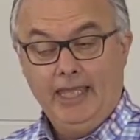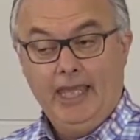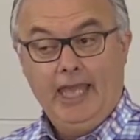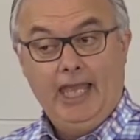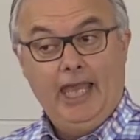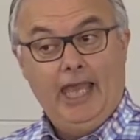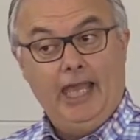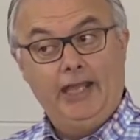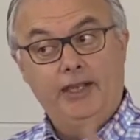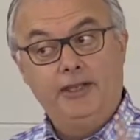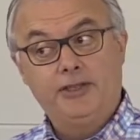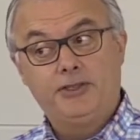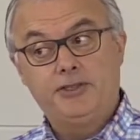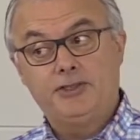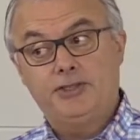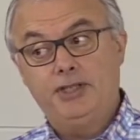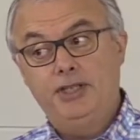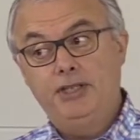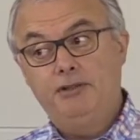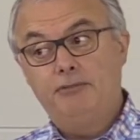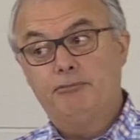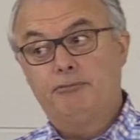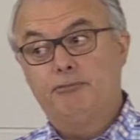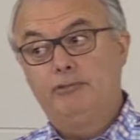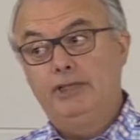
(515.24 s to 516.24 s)
And
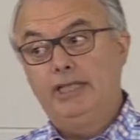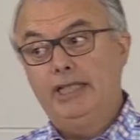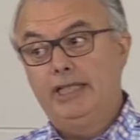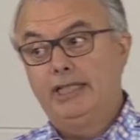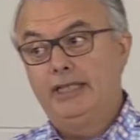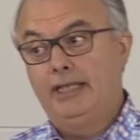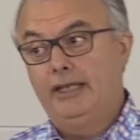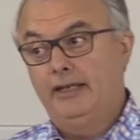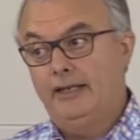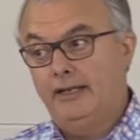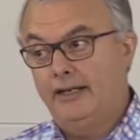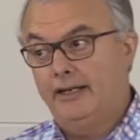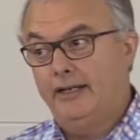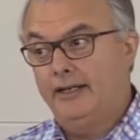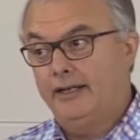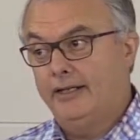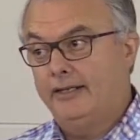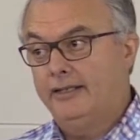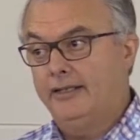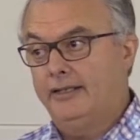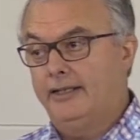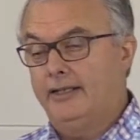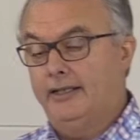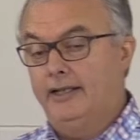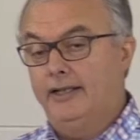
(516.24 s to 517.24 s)
she really
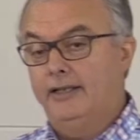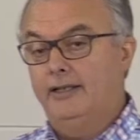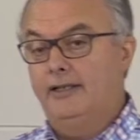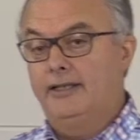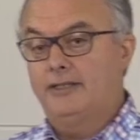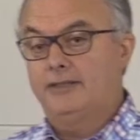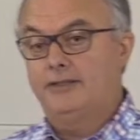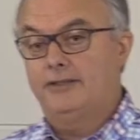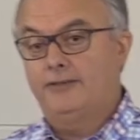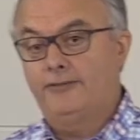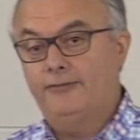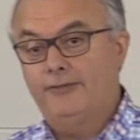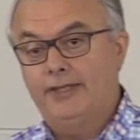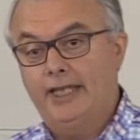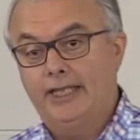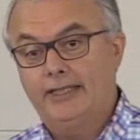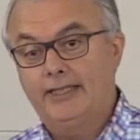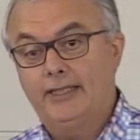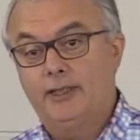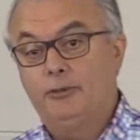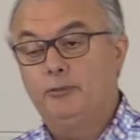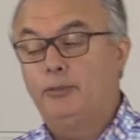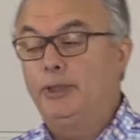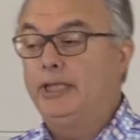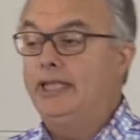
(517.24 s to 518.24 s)
highlights the fact
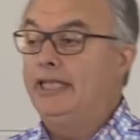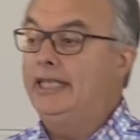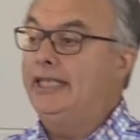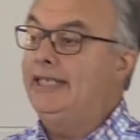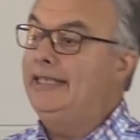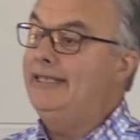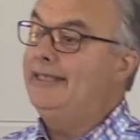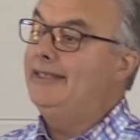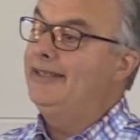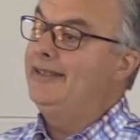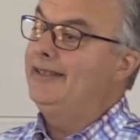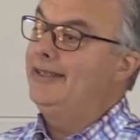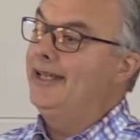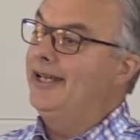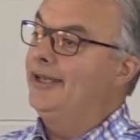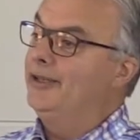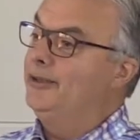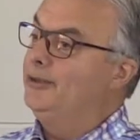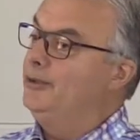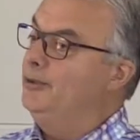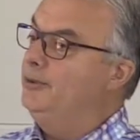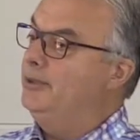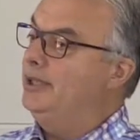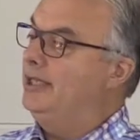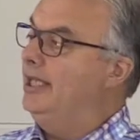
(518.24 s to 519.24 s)
that we need to know
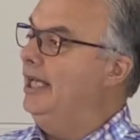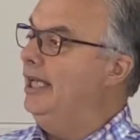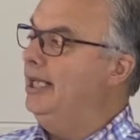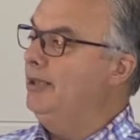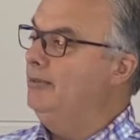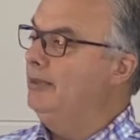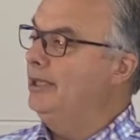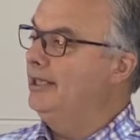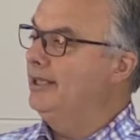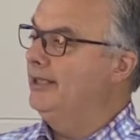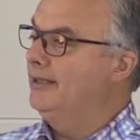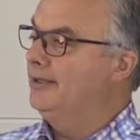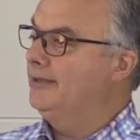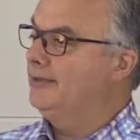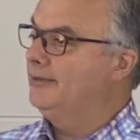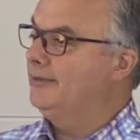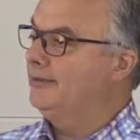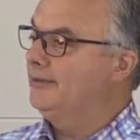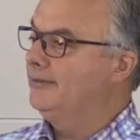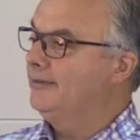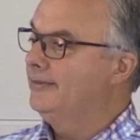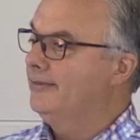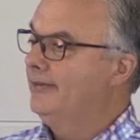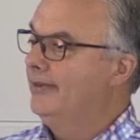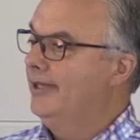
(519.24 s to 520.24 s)
who the enemy
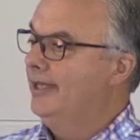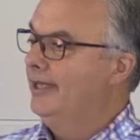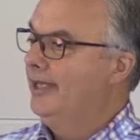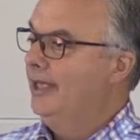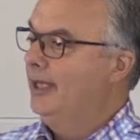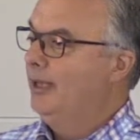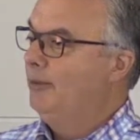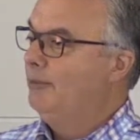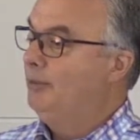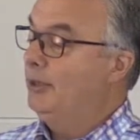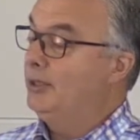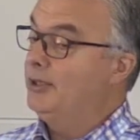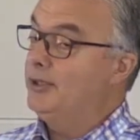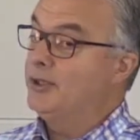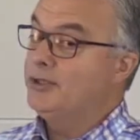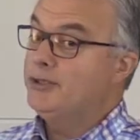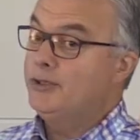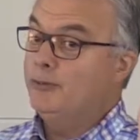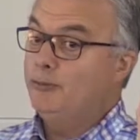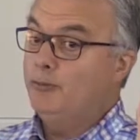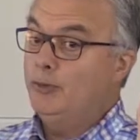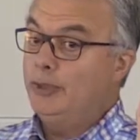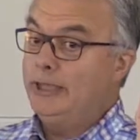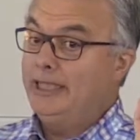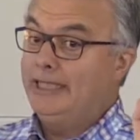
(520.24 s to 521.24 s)
is. Because
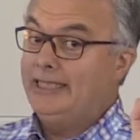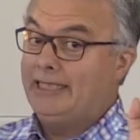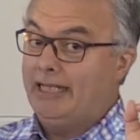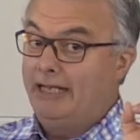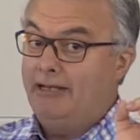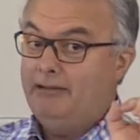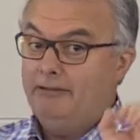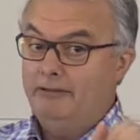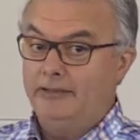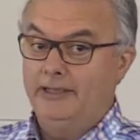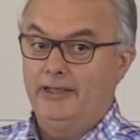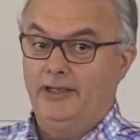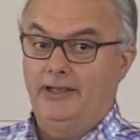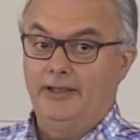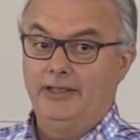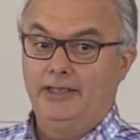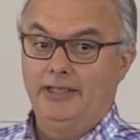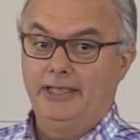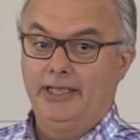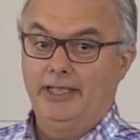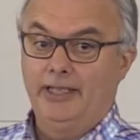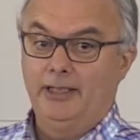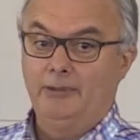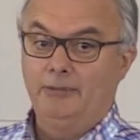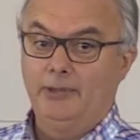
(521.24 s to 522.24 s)
if we don't know
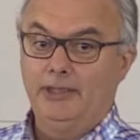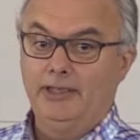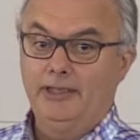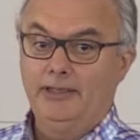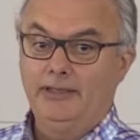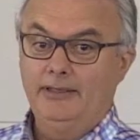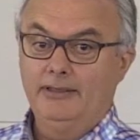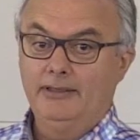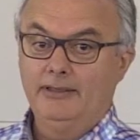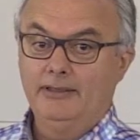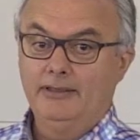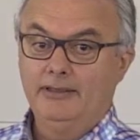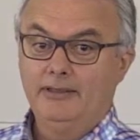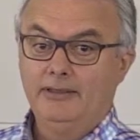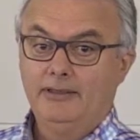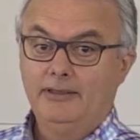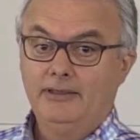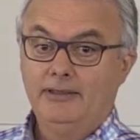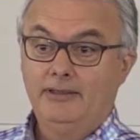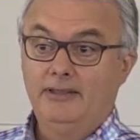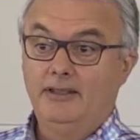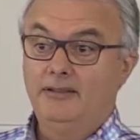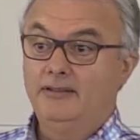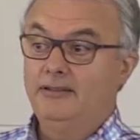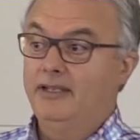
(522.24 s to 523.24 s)
the enemy,
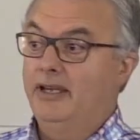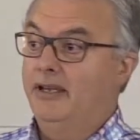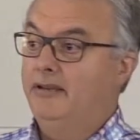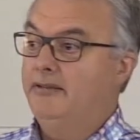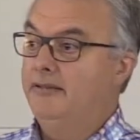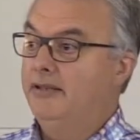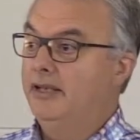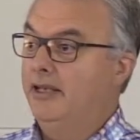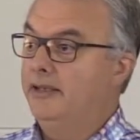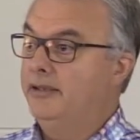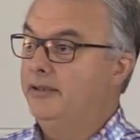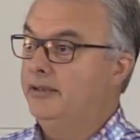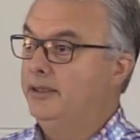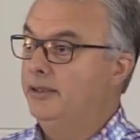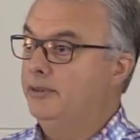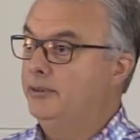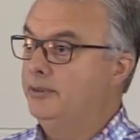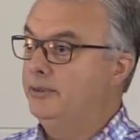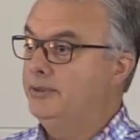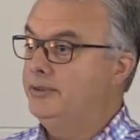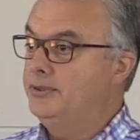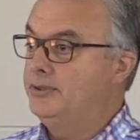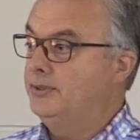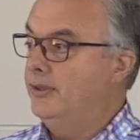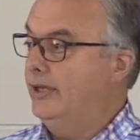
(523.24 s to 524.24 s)
you don't know who
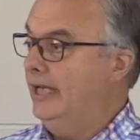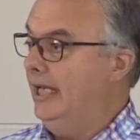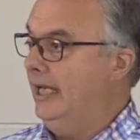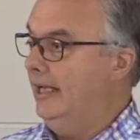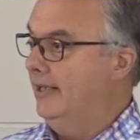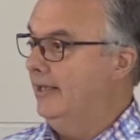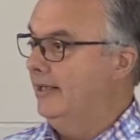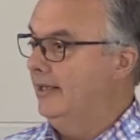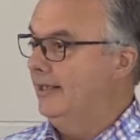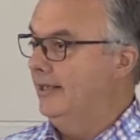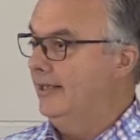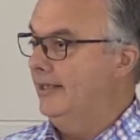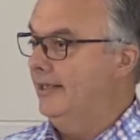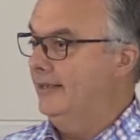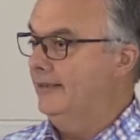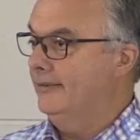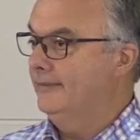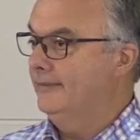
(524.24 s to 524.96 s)
is your ally.